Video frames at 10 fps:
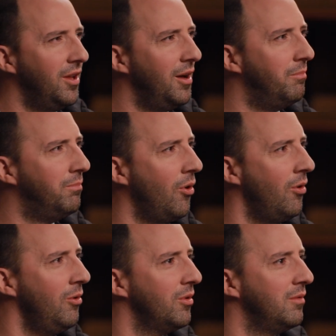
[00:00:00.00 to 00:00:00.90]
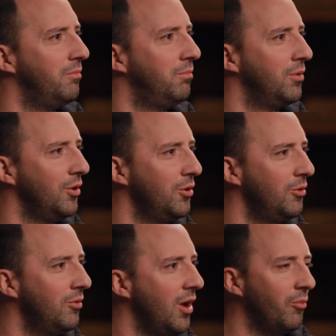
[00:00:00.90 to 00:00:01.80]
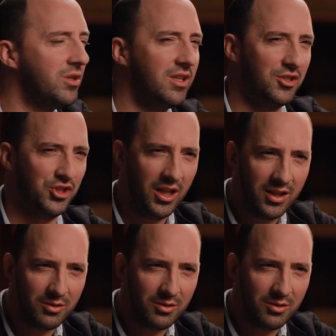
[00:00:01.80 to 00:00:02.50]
A bowl with blue, and was it gel?